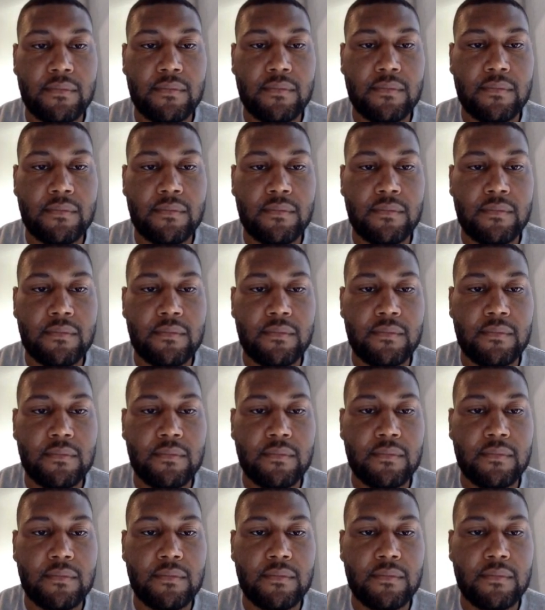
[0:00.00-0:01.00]

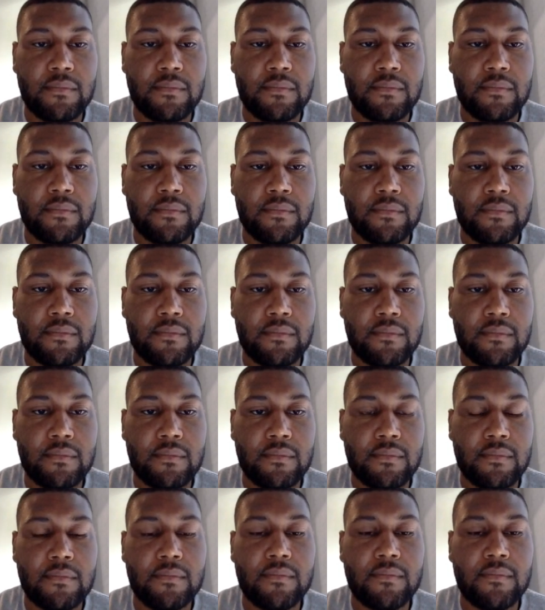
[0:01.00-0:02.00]

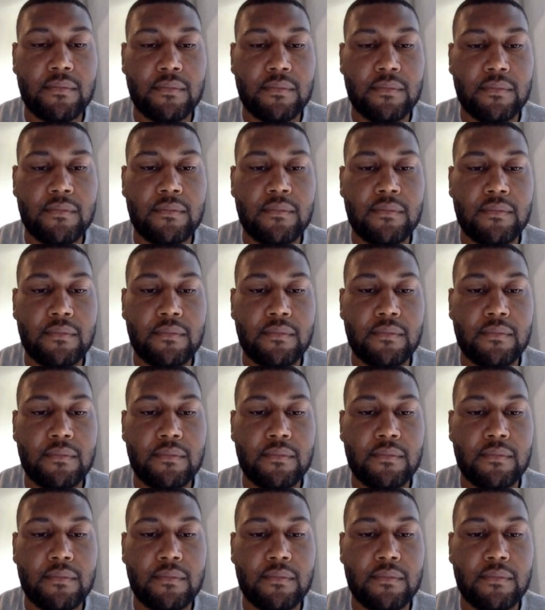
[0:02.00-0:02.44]
The person shown says nothing.